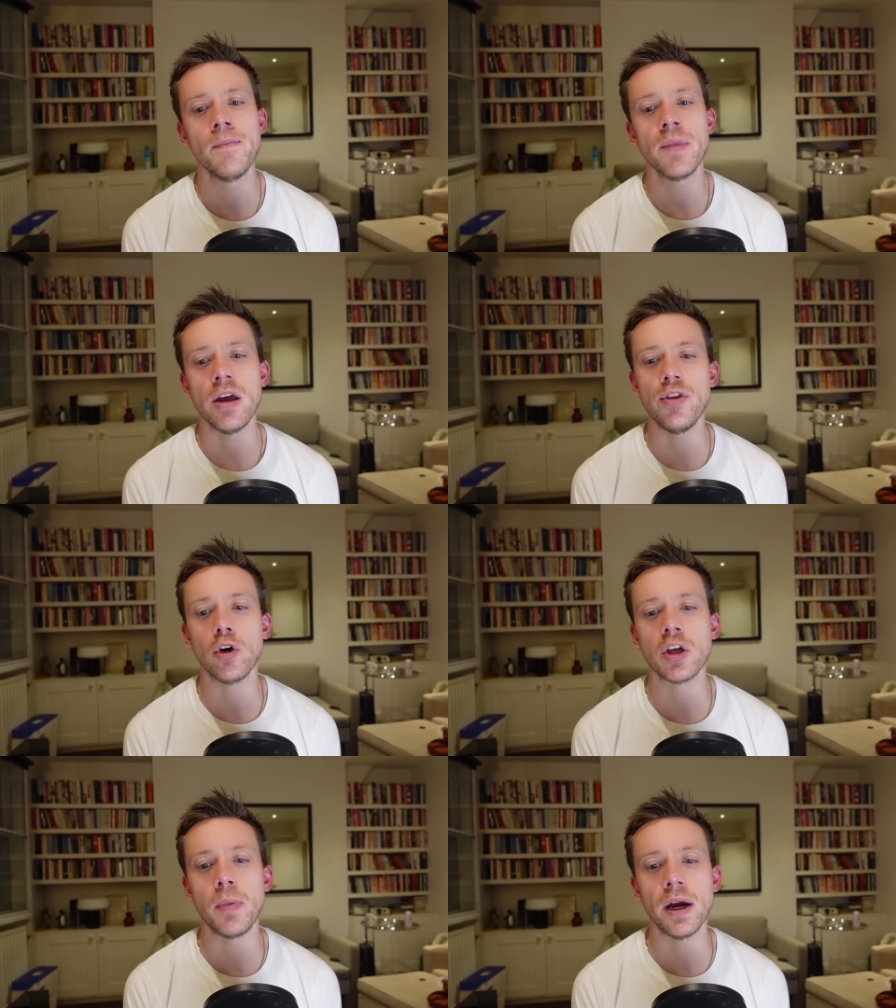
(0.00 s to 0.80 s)
in the
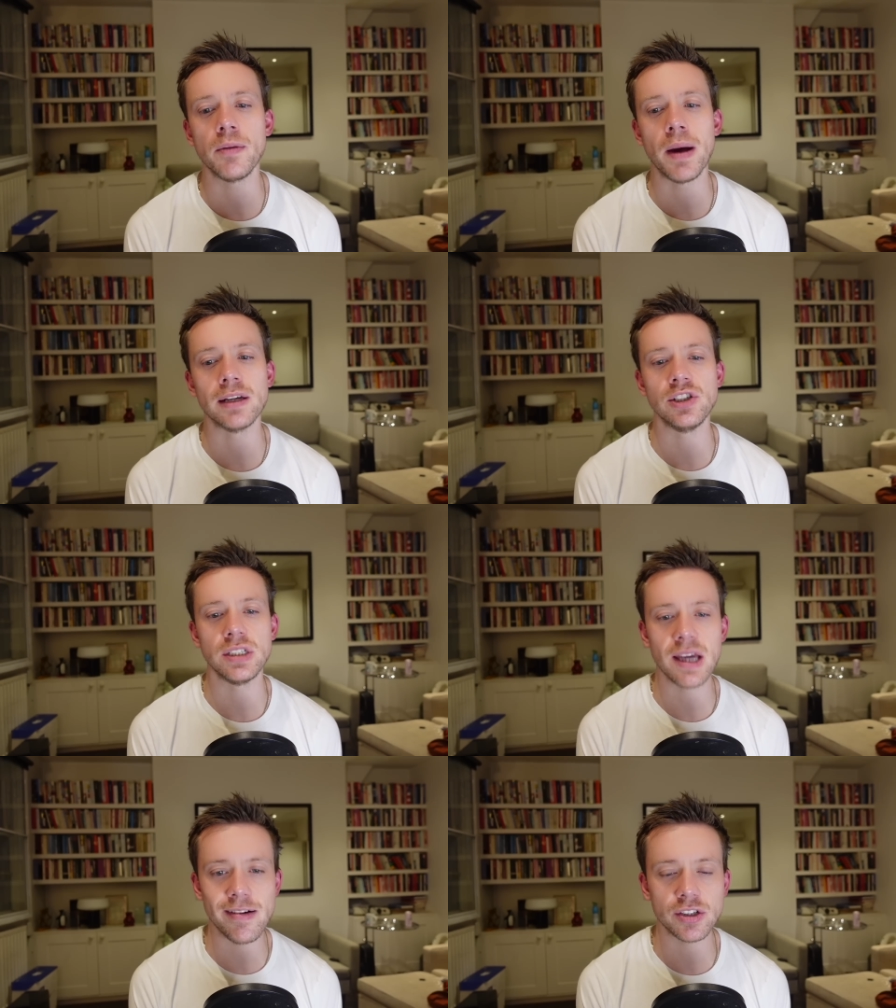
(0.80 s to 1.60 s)
occupied Palestinian
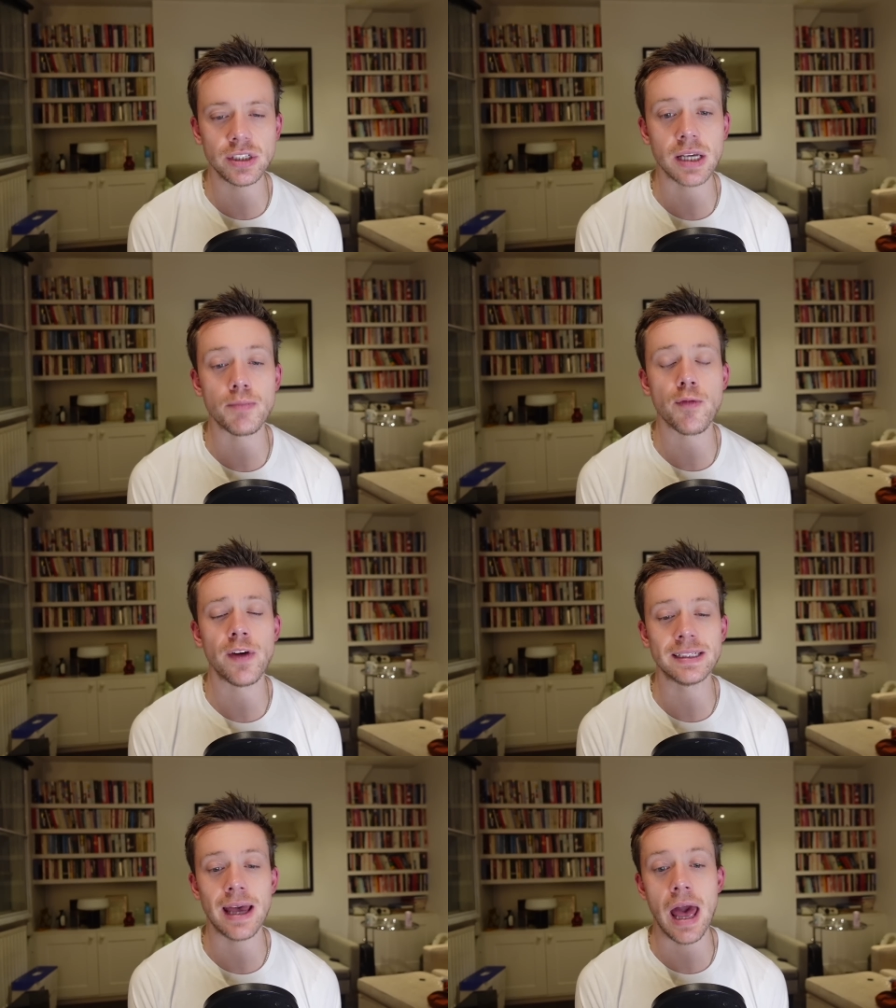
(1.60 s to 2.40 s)
territories, and
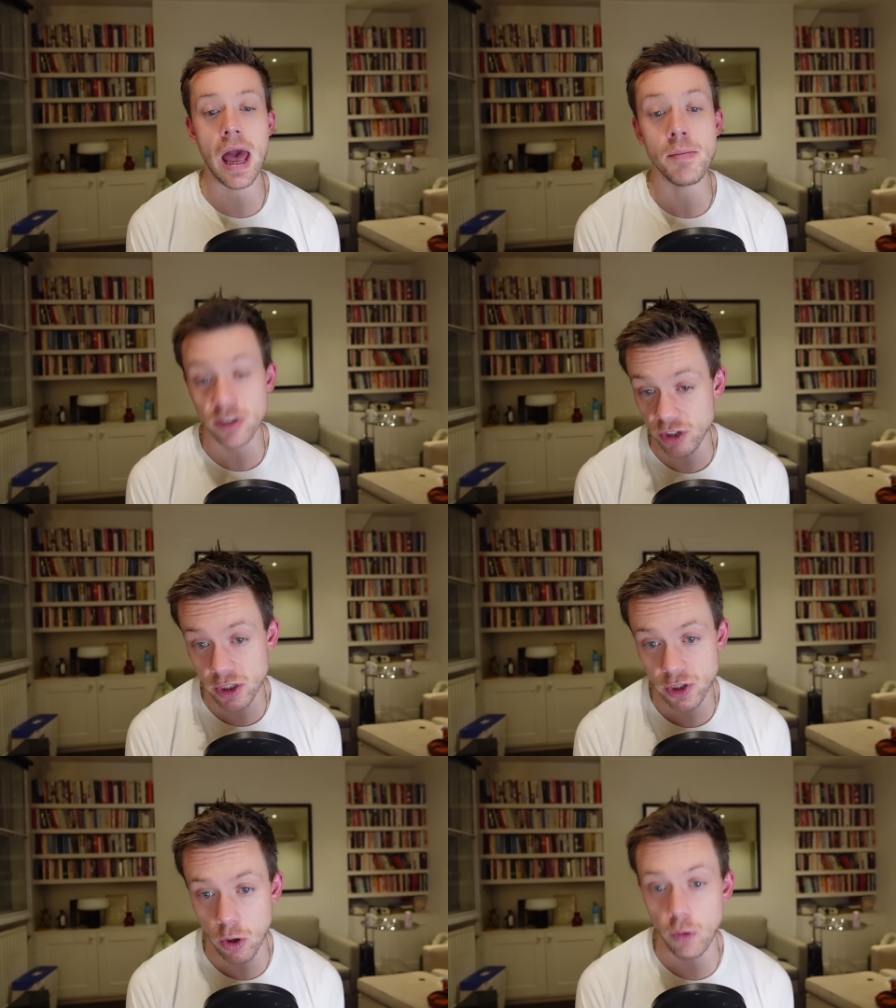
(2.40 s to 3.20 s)
Professor
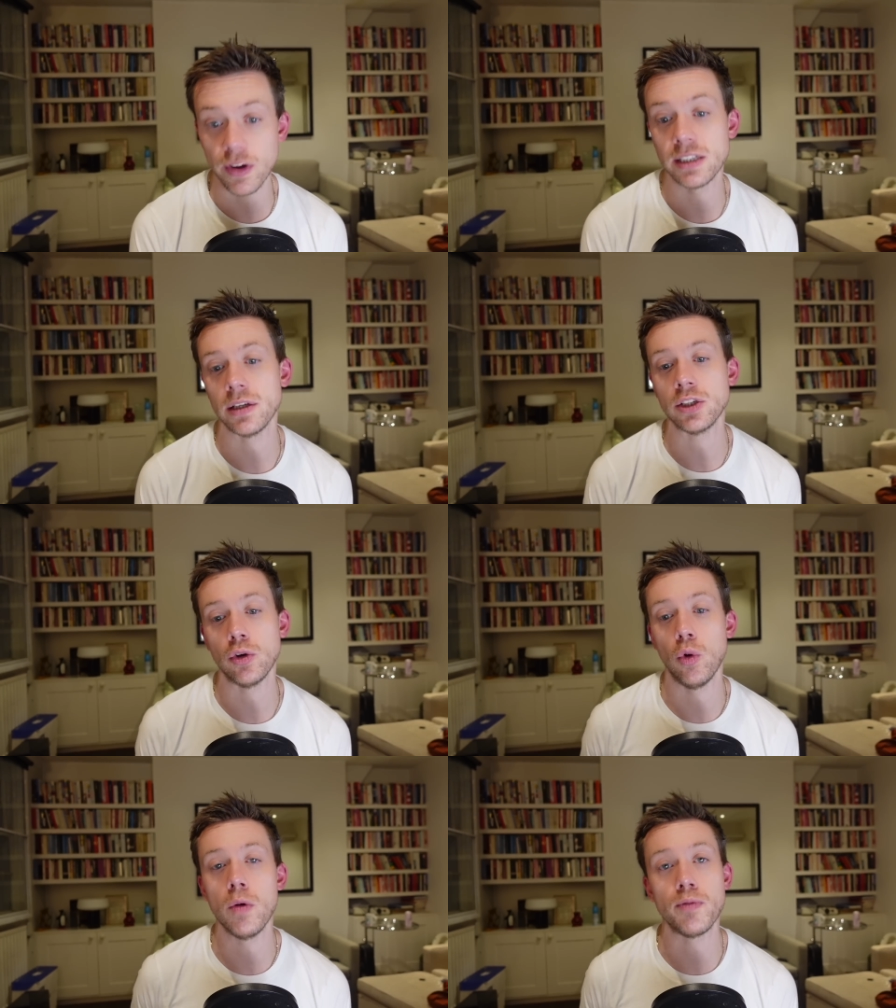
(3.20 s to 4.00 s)
Emeritus of International
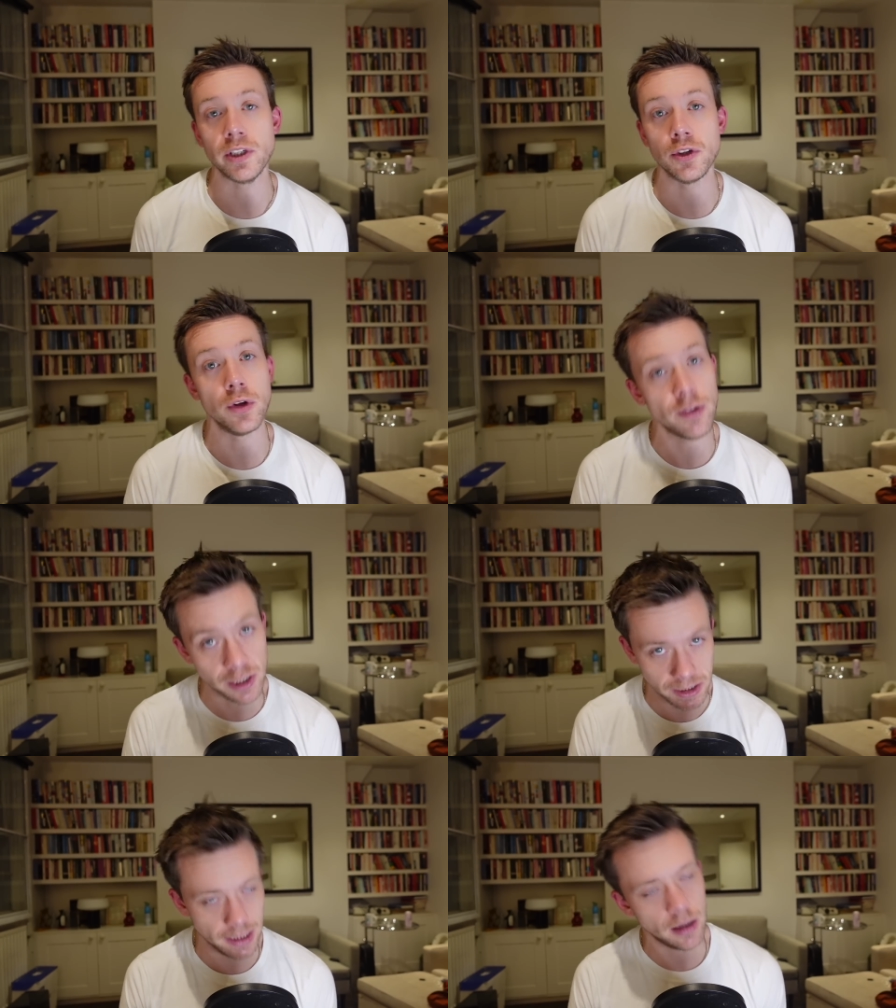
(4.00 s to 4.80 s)
Law at Princeton
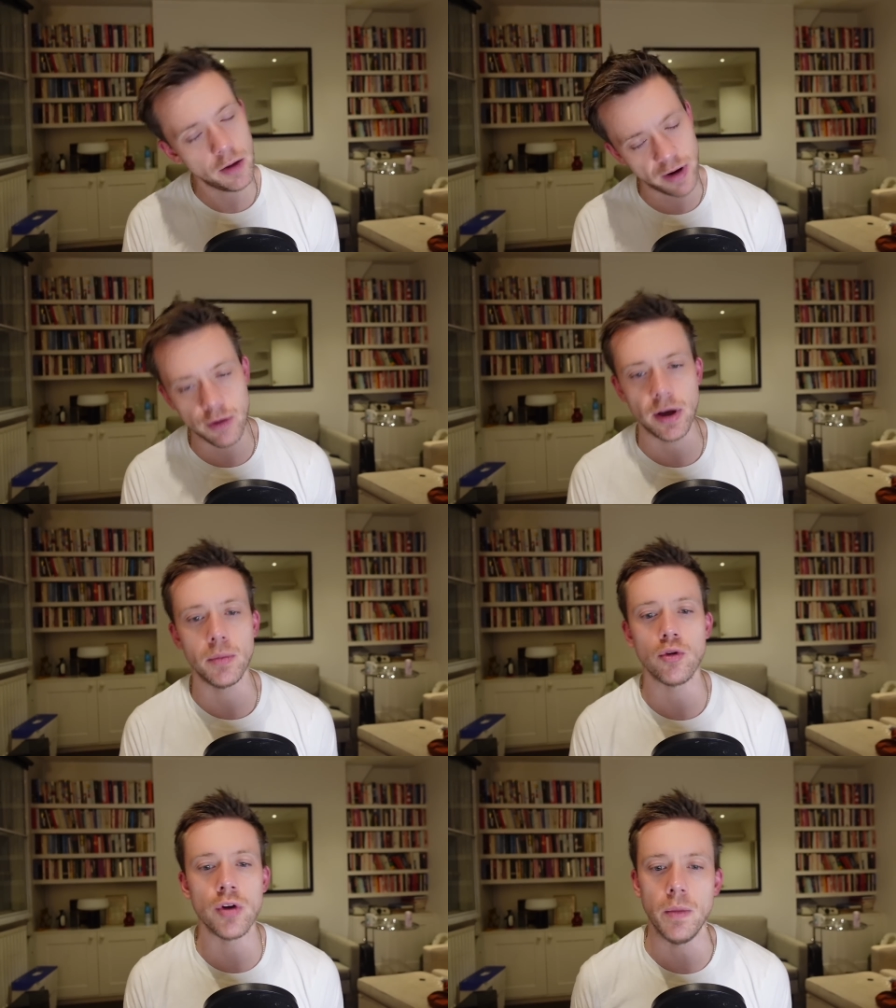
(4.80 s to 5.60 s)
University, a very credible
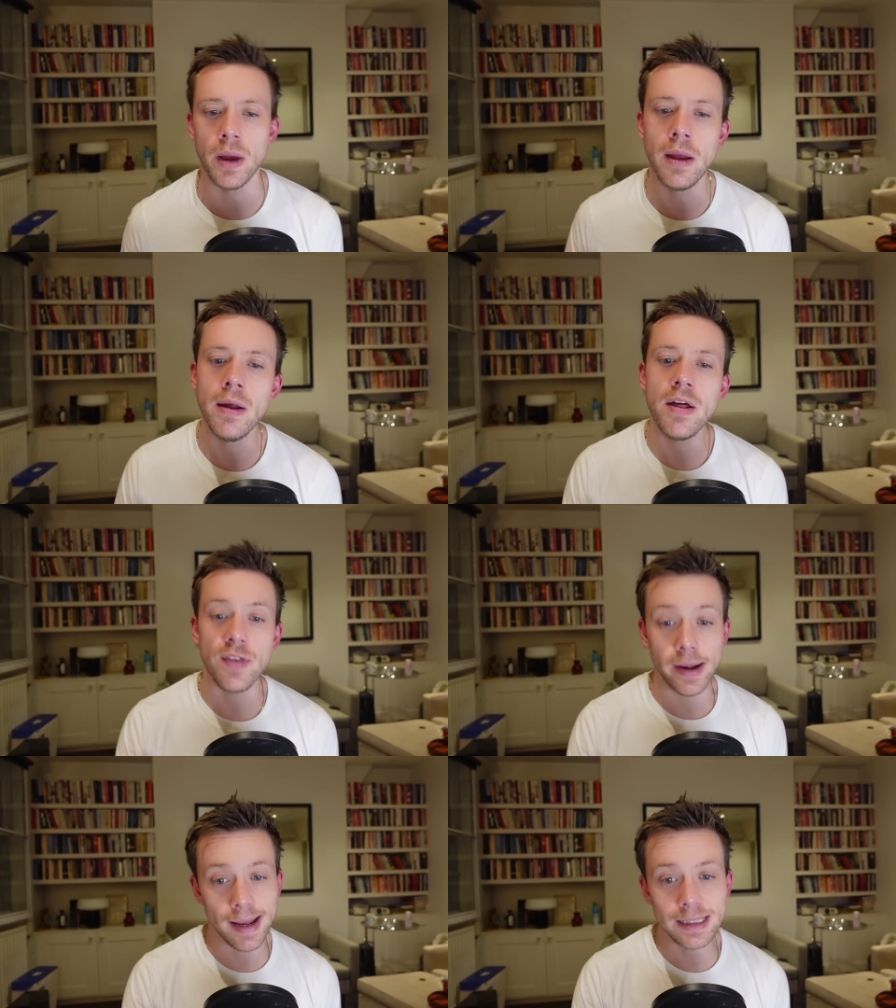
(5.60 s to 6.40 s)
group.
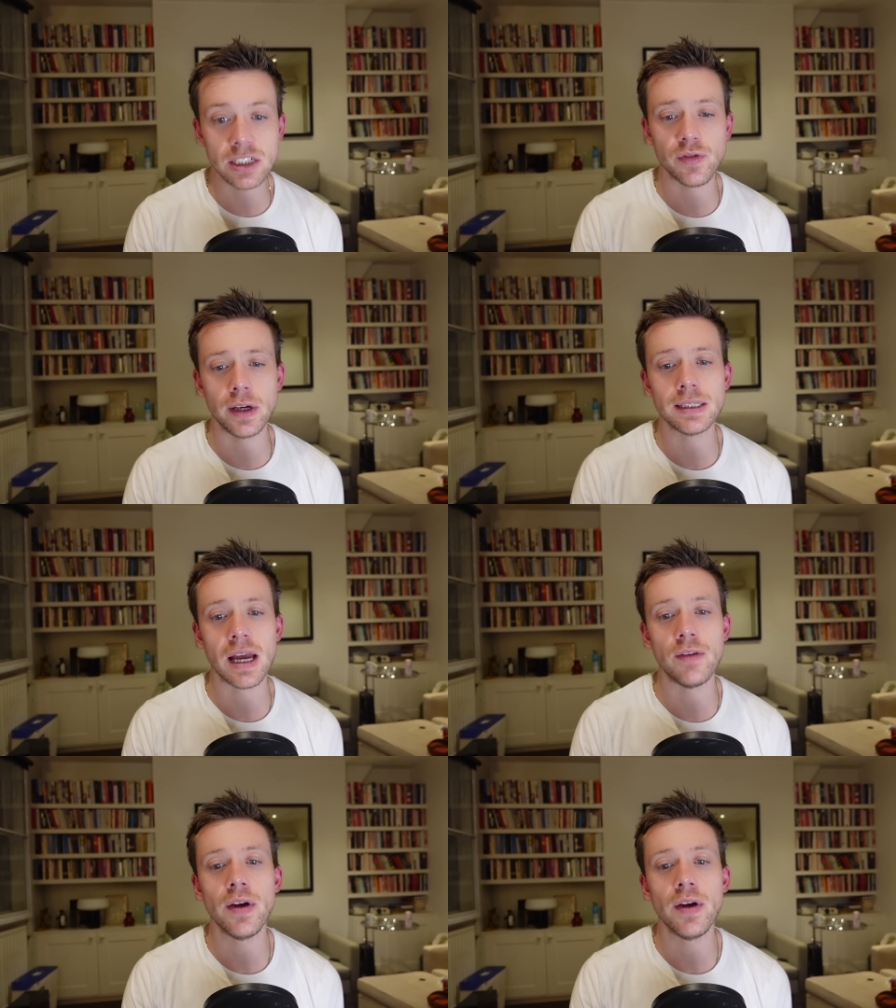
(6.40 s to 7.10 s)
Their latest figures have